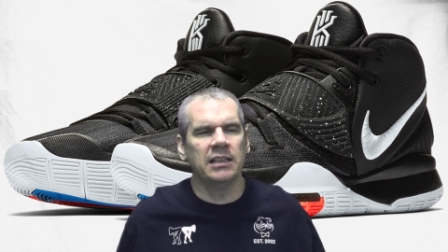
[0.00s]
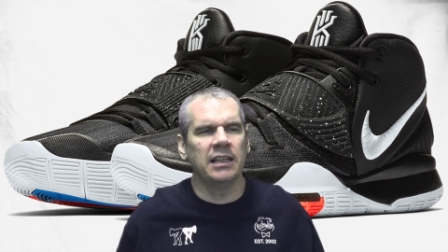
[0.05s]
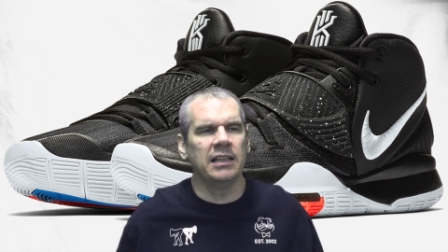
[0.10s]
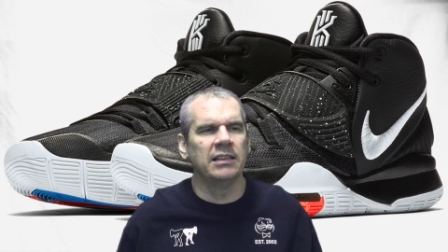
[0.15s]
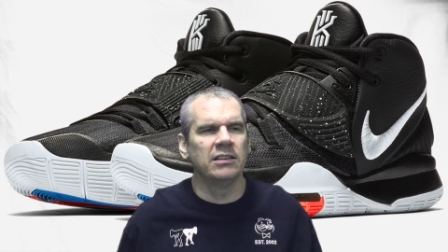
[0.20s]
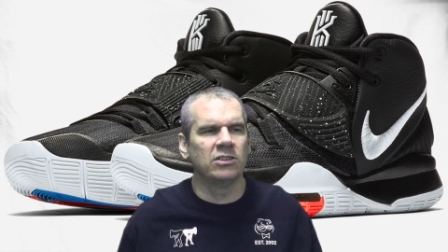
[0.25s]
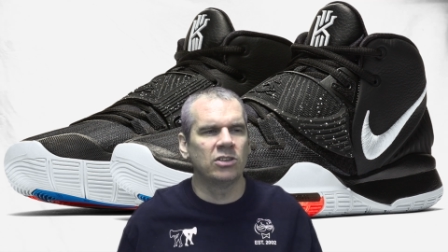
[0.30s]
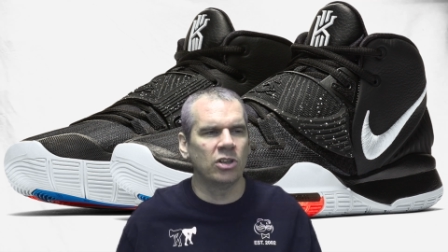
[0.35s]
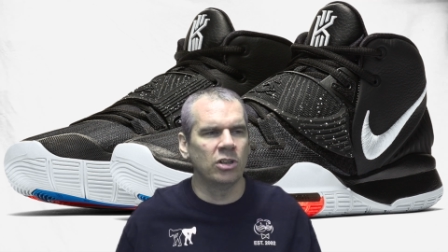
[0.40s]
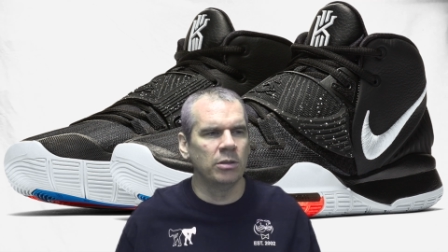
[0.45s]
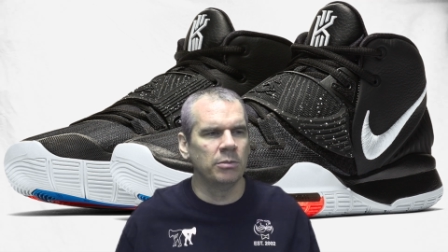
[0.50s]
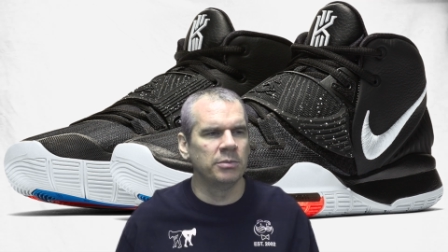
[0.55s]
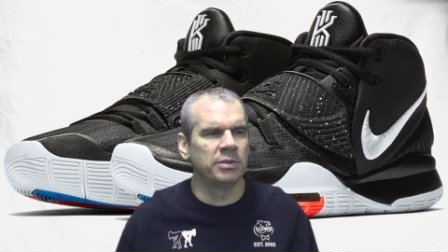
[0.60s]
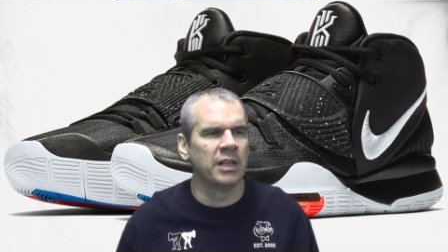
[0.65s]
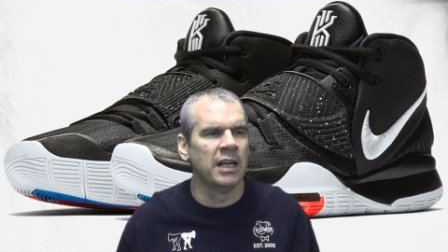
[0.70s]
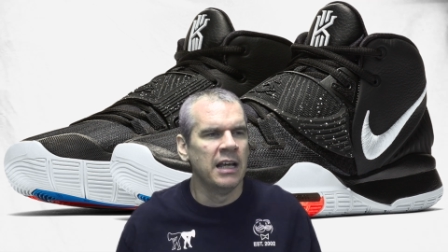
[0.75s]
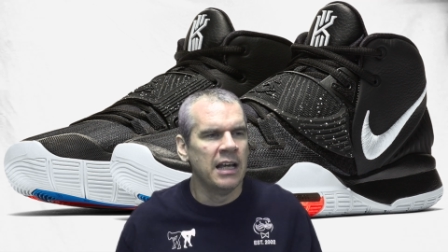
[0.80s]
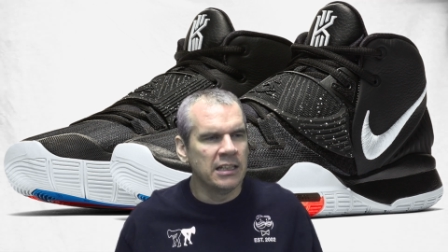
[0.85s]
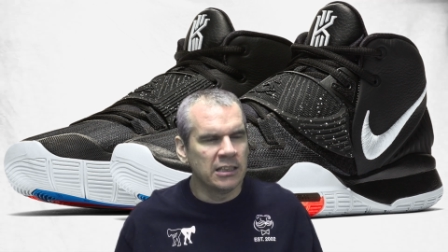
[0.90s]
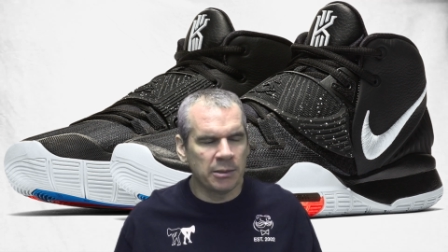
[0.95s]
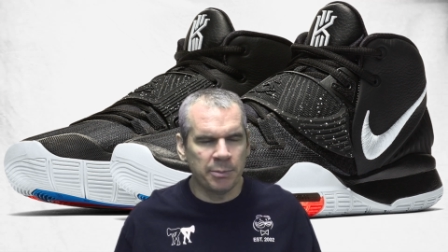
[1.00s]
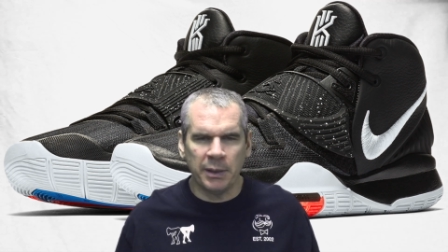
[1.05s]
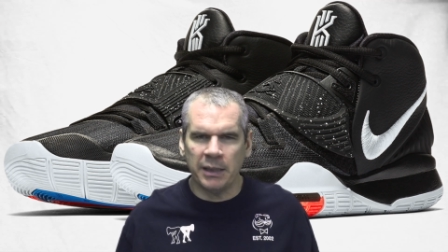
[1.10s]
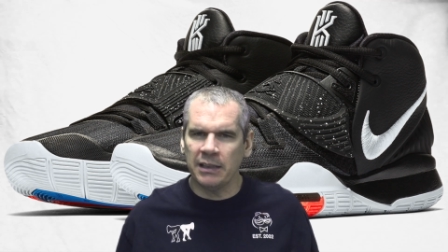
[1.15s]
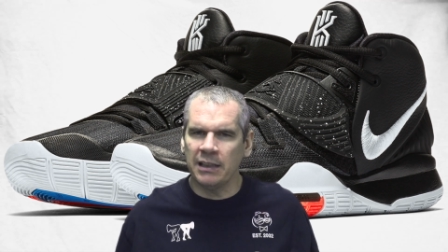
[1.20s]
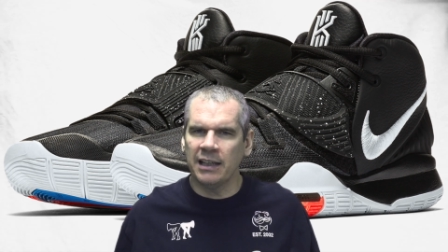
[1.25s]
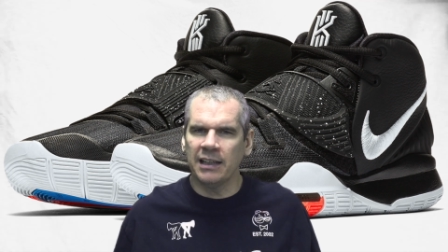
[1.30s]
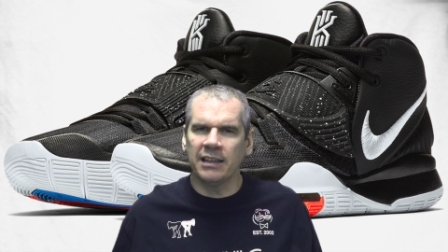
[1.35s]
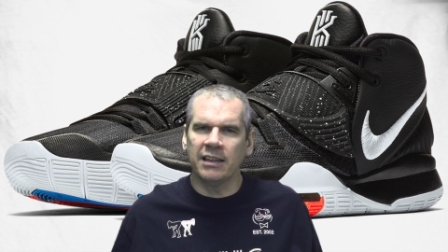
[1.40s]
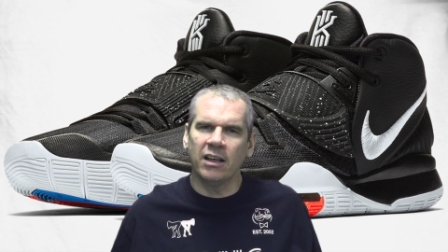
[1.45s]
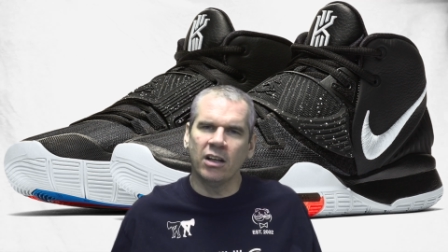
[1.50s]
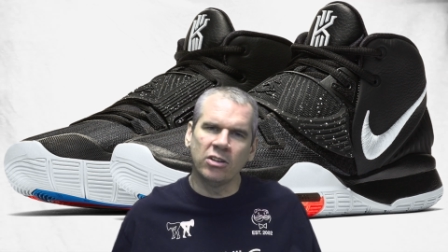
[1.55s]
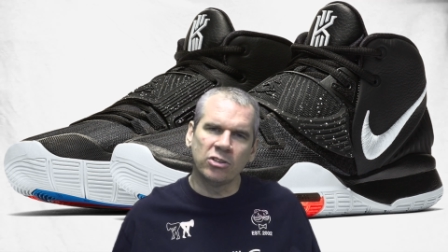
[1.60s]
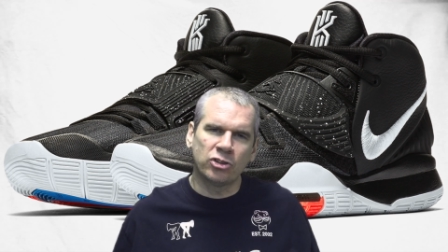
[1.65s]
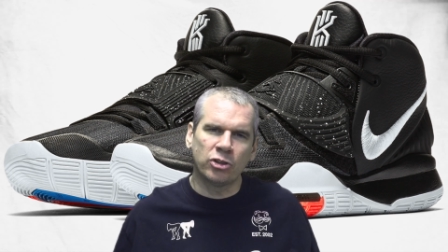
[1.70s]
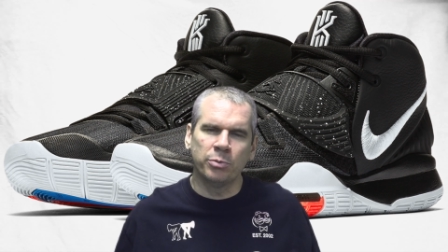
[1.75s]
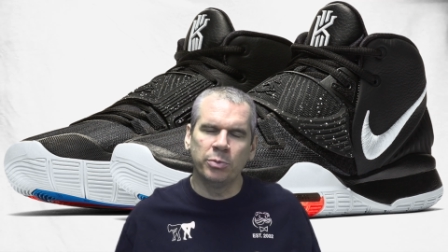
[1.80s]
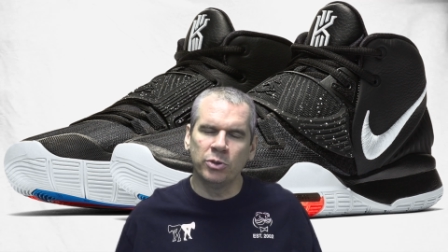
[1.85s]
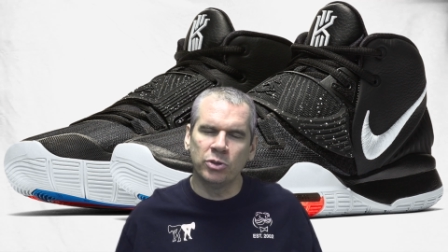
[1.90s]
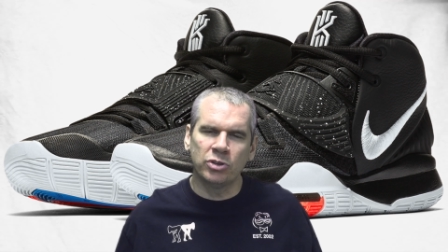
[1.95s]
in terms, it's a bit like the
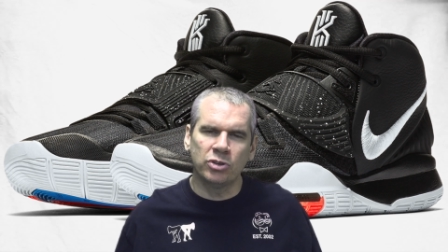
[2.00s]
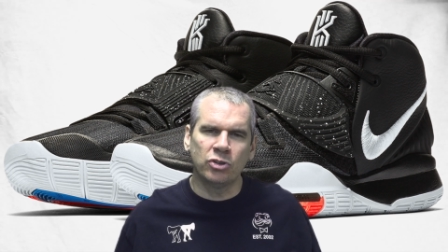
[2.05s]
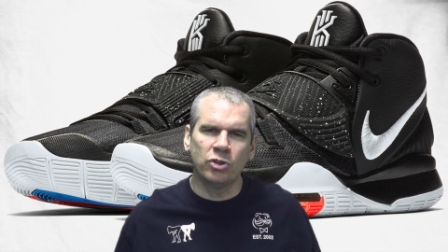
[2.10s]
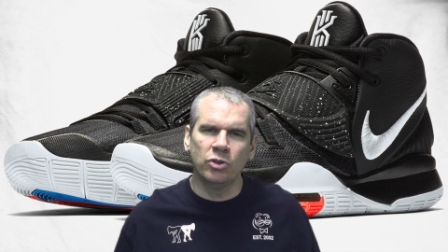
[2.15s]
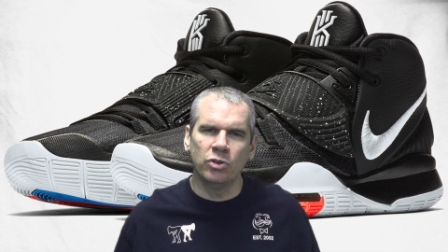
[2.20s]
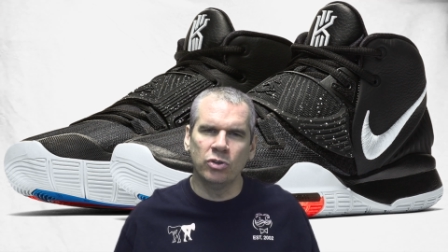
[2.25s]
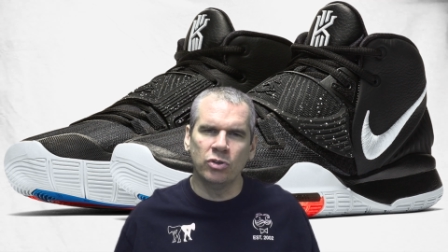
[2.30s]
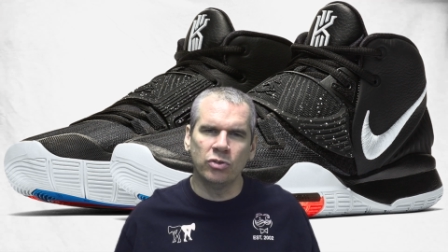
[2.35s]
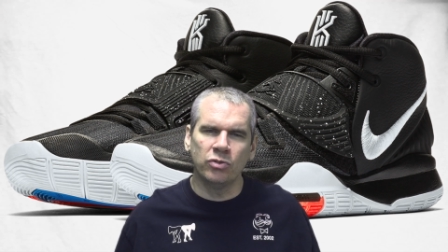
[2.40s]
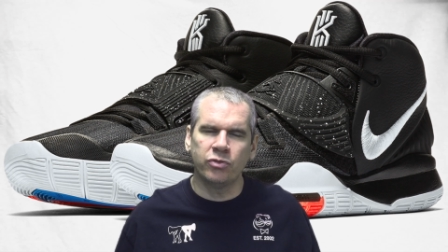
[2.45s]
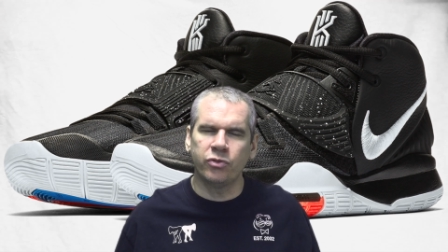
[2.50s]
Ultra Boost 2